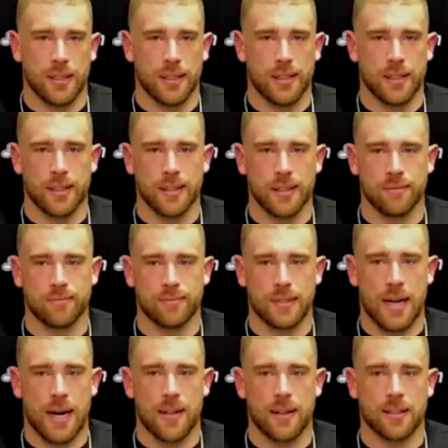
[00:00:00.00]
Um,
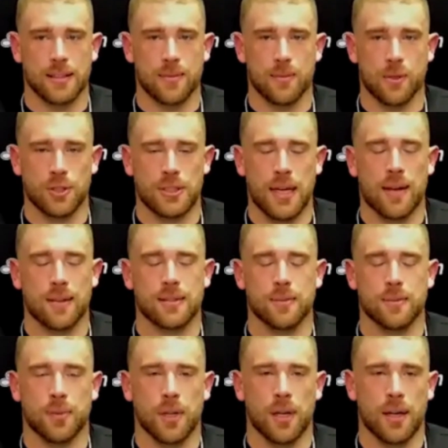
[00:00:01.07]
Kyler is the most
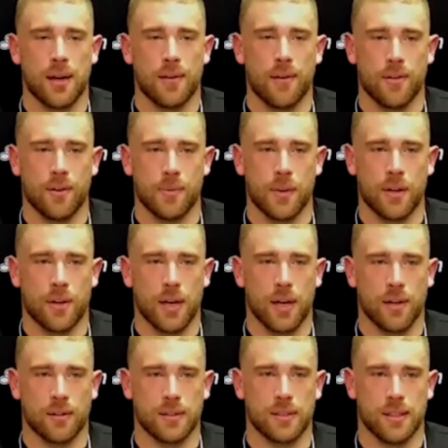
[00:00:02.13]
talented player I've ever been
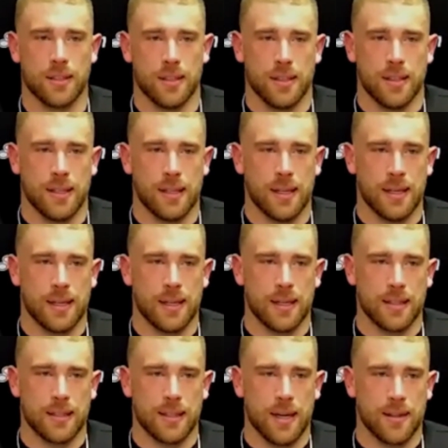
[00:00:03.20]
around
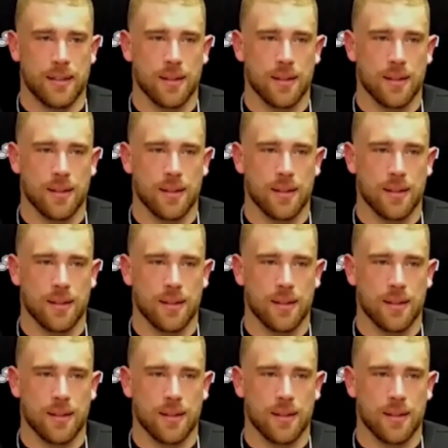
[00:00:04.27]
and I